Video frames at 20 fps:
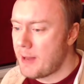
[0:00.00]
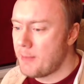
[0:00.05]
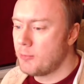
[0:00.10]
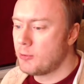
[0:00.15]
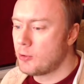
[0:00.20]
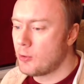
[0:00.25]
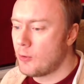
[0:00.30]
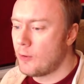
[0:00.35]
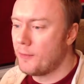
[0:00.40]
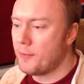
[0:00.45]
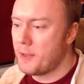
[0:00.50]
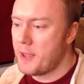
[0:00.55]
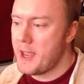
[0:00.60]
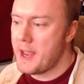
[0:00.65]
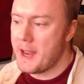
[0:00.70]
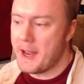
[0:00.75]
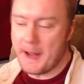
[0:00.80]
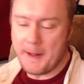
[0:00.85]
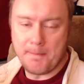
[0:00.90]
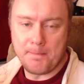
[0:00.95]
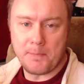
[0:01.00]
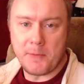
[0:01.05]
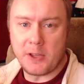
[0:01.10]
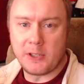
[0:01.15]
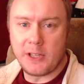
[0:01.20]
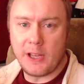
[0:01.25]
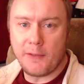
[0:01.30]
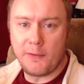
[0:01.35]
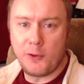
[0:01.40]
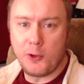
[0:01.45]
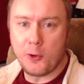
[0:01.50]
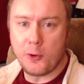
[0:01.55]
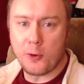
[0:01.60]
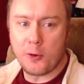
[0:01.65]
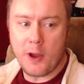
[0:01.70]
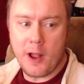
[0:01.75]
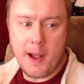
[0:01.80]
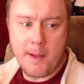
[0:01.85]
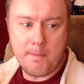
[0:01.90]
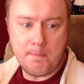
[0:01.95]
sort of thing as if
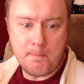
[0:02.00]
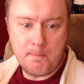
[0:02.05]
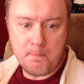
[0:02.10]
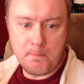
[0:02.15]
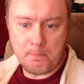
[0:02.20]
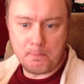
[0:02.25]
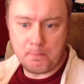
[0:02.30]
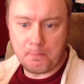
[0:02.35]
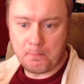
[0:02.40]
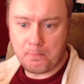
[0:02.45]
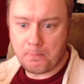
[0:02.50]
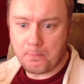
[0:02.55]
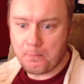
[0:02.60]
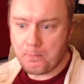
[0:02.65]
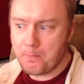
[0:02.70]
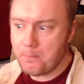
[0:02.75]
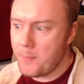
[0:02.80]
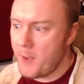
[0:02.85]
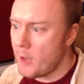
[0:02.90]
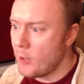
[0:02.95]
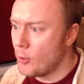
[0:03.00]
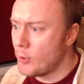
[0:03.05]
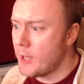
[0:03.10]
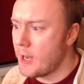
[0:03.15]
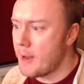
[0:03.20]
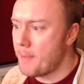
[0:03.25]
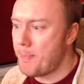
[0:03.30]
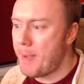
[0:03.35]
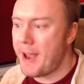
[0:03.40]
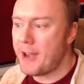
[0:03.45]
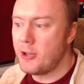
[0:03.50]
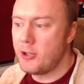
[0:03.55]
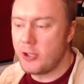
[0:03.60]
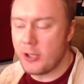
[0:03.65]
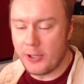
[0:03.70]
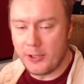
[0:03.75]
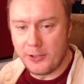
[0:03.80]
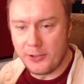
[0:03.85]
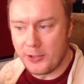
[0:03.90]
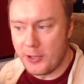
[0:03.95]
you're looking into
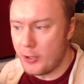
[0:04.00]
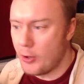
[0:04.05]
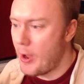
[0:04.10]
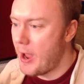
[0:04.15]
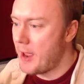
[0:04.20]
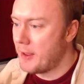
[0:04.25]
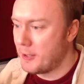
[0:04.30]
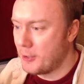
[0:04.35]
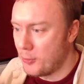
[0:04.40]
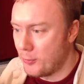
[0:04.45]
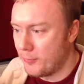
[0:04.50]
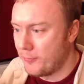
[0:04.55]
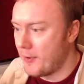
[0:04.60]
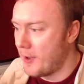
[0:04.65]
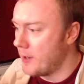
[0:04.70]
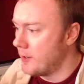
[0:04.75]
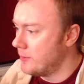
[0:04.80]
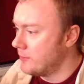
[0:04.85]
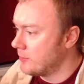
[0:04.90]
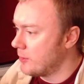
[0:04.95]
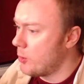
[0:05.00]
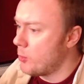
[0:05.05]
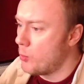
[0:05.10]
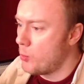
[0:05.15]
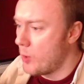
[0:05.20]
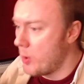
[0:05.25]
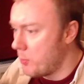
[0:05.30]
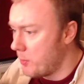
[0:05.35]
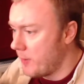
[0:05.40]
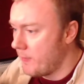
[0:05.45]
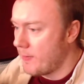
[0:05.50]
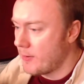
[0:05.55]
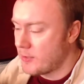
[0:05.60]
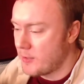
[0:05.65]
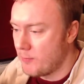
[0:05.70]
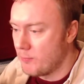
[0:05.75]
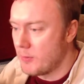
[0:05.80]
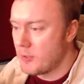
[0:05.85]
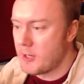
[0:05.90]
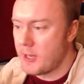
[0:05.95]
pensions and you've got ethical funds and we'll invest
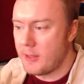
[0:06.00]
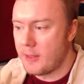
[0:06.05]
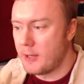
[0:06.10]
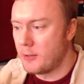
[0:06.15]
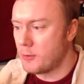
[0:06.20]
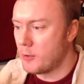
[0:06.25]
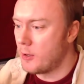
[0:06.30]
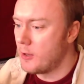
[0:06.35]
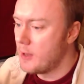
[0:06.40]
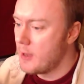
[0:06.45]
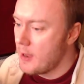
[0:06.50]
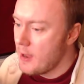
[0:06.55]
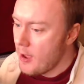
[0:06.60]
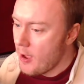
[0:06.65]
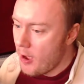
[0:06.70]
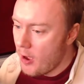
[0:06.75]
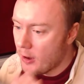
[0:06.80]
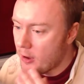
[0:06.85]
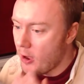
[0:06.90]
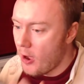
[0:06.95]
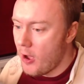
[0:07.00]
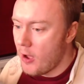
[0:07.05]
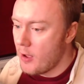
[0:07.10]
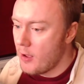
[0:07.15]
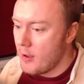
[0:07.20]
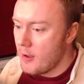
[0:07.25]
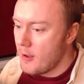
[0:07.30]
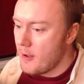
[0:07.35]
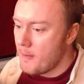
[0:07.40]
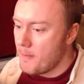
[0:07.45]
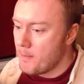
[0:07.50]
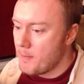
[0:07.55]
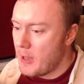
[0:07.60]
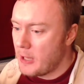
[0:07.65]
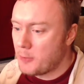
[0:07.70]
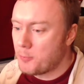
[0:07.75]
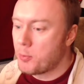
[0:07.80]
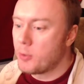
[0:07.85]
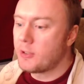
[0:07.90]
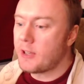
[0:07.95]
in risky things. And I can't.
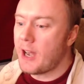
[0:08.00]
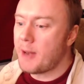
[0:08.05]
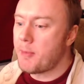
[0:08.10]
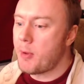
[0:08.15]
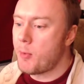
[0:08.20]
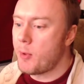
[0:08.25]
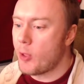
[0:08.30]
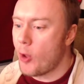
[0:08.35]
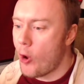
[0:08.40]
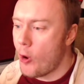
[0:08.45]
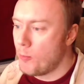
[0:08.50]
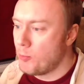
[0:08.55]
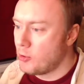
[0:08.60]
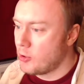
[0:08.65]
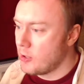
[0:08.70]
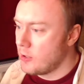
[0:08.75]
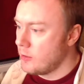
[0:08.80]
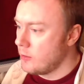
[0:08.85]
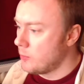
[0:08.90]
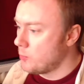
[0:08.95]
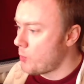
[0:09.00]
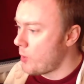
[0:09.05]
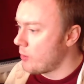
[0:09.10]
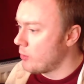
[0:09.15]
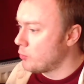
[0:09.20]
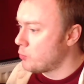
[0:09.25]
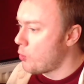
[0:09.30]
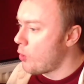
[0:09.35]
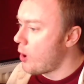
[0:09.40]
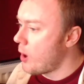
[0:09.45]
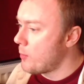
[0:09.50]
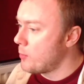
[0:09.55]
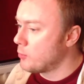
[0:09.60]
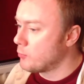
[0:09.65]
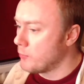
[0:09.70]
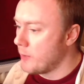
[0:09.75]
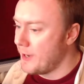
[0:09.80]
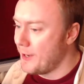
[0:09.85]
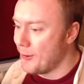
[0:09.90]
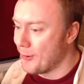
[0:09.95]
It's presenting me with options, whereas what I was
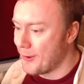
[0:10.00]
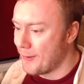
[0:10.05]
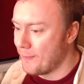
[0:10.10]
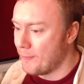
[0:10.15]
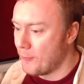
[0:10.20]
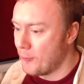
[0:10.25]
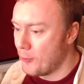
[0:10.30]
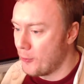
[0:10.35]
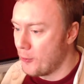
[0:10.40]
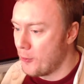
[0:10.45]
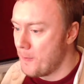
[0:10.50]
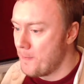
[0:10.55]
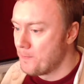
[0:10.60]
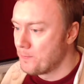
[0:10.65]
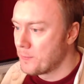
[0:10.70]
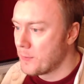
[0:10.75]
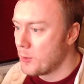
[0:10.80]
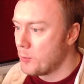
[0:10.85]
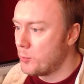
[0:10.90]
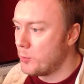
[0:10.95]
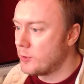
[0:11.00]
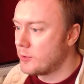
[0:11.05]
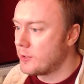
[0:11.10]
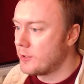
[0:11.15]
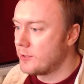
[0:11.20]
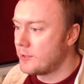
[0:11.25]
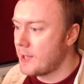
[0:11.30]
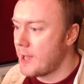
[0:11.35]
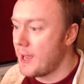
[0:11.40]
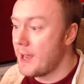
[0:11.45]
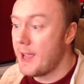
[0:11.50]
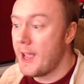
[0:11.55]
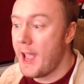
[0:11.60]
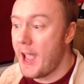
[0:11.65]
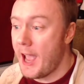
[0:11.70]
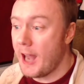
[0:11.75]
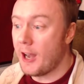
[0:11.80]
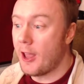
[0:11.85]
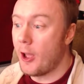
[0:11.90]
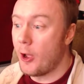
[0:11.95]
really looking for was to say,
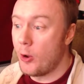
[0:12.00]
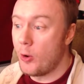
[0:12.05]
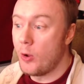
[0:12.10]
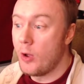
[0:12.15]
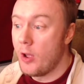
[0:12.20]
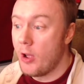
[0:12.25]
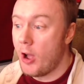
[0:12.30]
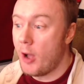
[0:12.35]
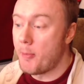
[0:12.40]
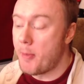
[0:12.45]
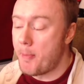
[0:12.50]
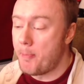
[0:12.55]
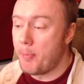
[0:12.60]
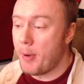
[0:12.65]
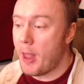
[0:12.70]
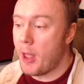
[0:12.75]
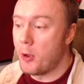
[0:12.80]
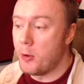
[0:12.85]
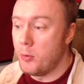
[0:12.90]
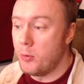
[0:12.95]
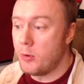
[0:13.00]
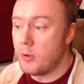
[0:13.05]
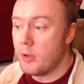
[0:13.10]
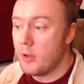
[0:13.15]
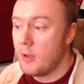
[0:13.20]
hello, I'm a bloke.